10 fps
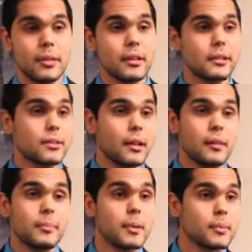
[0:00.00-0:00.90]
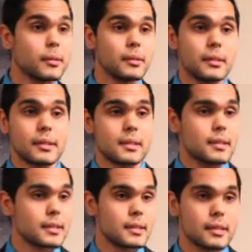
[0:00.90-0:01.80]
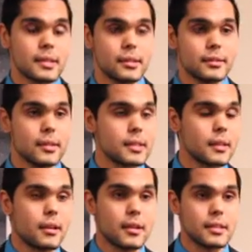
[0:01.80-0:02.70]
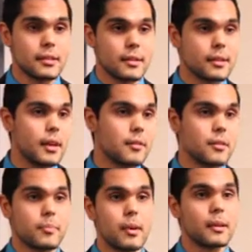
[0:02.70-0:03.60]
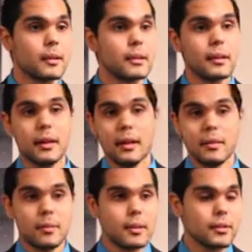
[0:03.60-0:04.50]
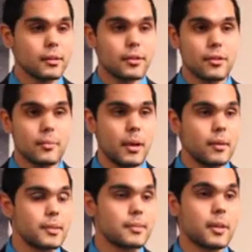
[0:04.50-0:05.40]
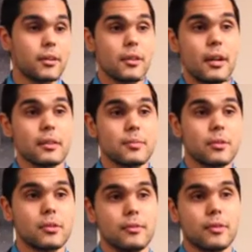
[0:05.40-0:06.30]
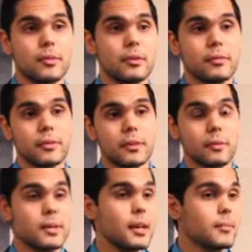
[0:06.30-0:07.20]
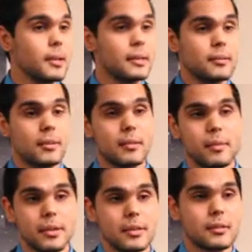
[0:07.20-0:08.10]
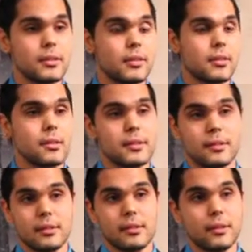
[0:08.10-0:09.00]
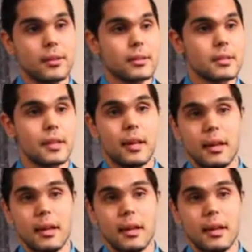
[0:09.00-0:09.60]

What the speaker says: We're here to help people. This loan doesn't cost anything out of your pocket. We're going to lower your payments, make your house more affordable for you without paying the big bucks to the attorneys, to the lawyers.